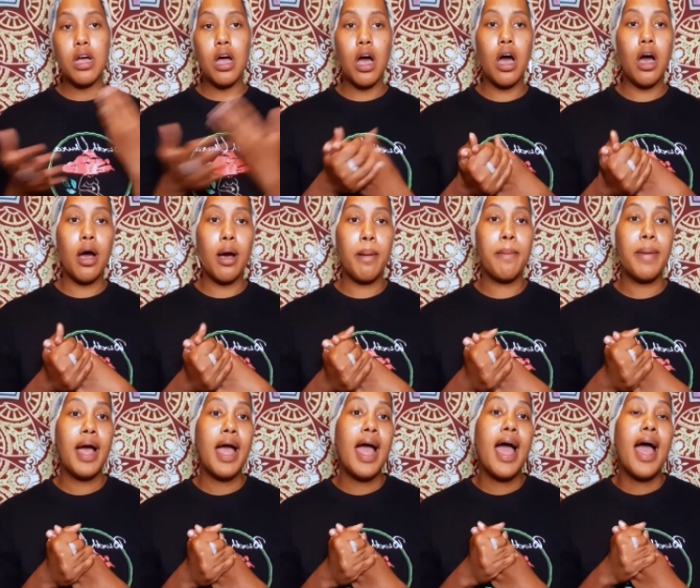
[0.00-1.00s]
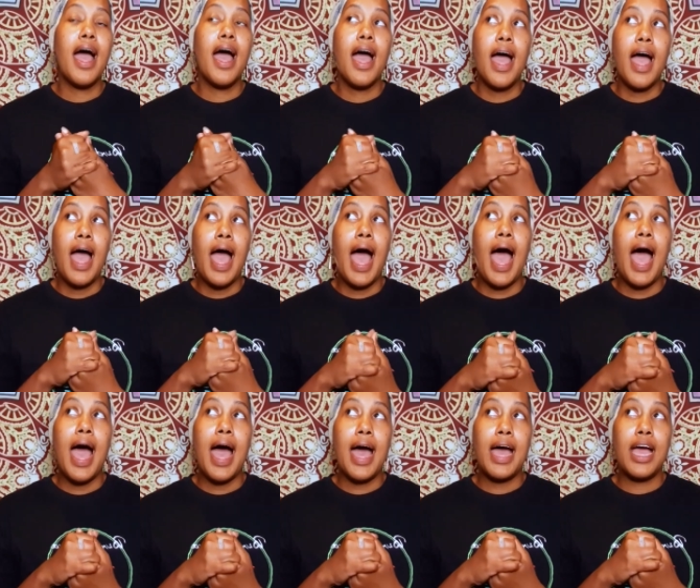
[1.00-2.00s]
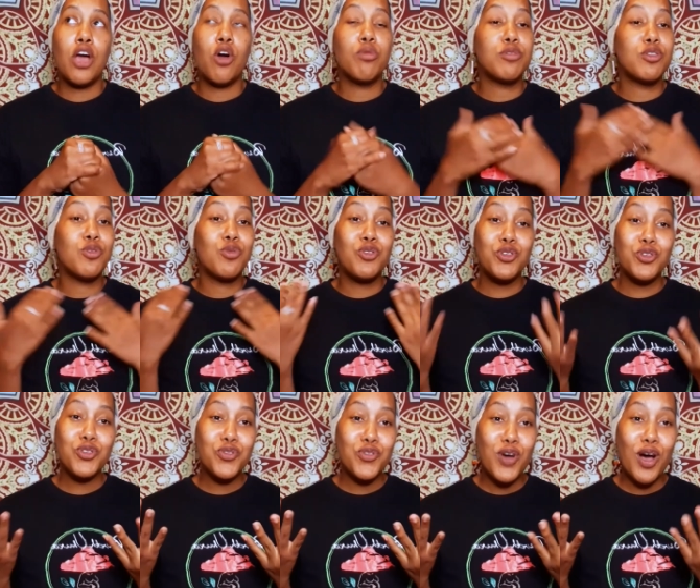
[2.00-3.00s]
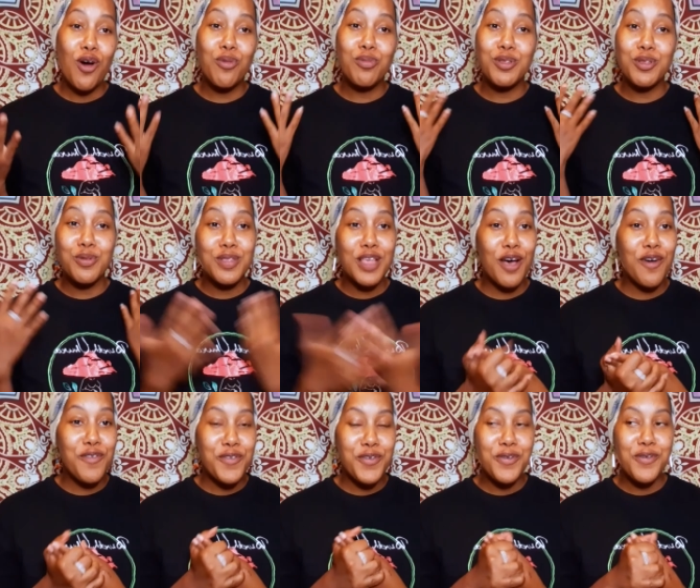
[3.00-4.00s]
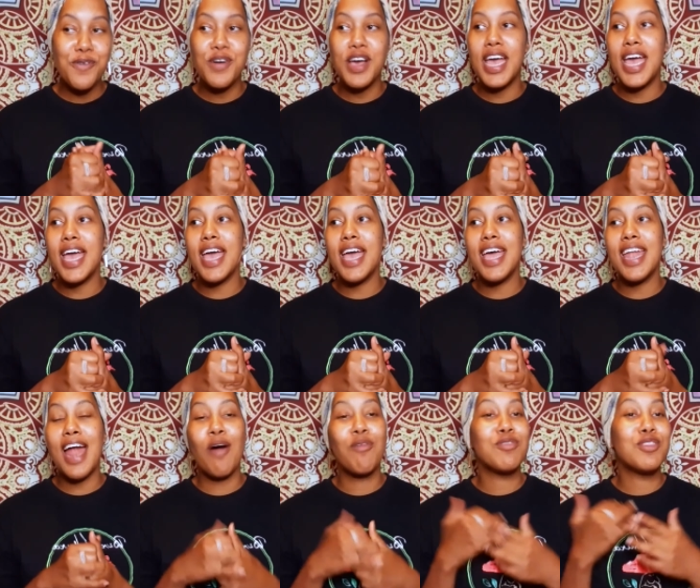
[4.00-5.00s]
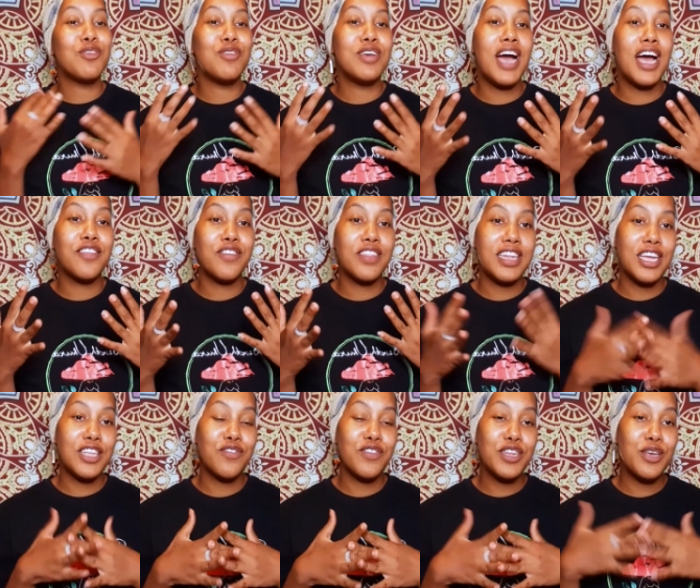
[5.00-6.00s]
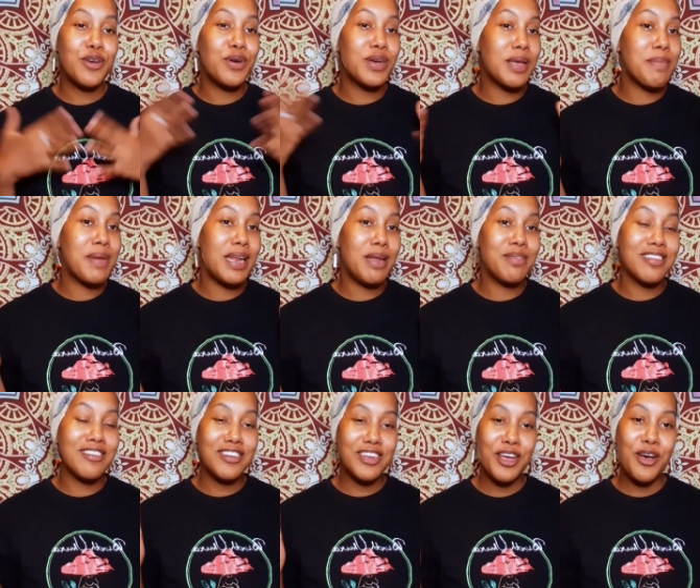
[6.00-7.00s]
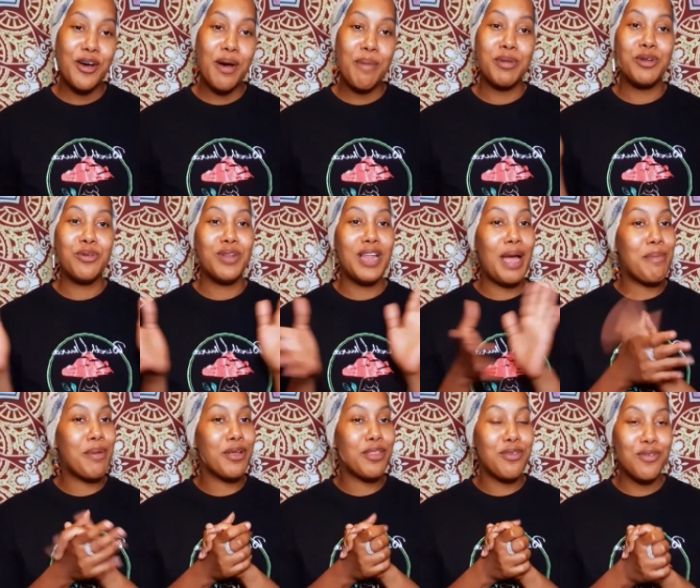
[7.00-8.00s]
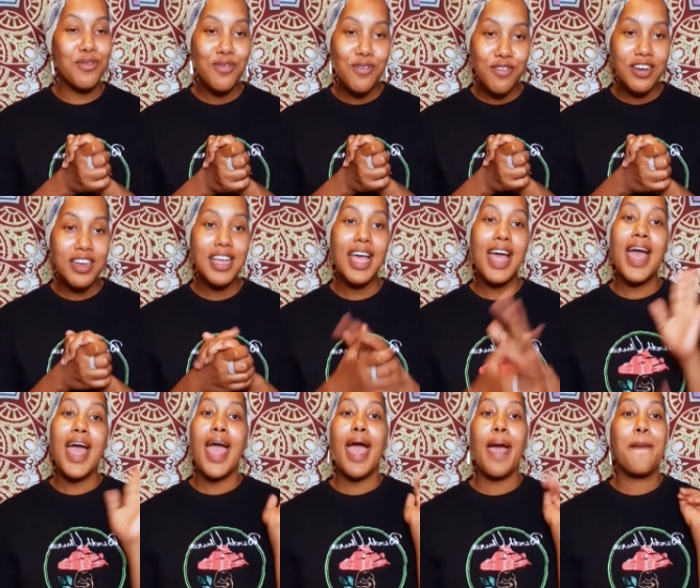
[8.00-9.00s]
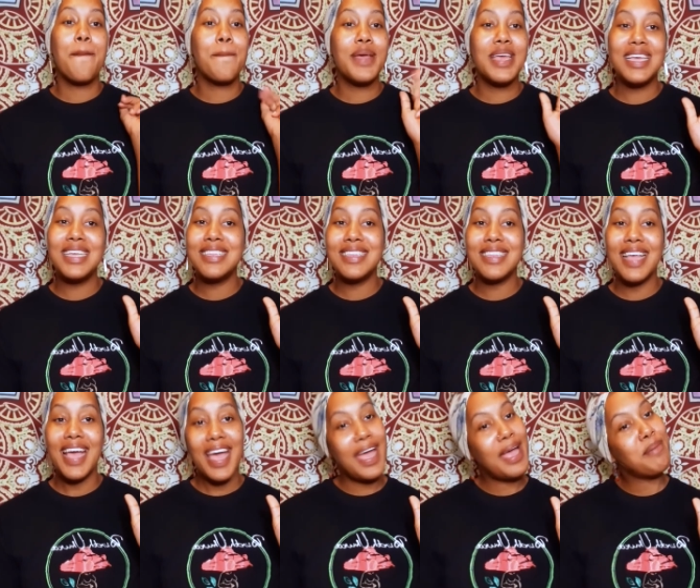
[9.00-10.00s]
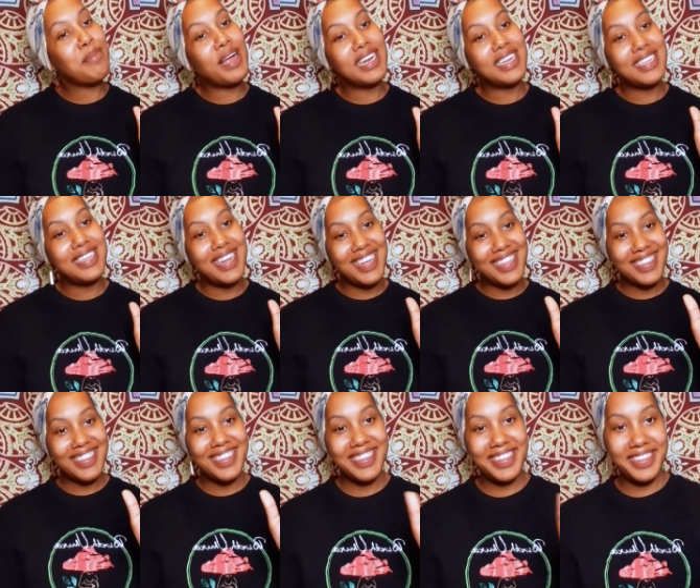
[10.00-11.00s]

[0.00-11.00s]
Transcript: Um, I hope this was useful. I hope this was helpful. And I will see you guys for the next video. Again, my name is Michelle. I'm a doula at Birth Uhura. Peace and pregnancy dust.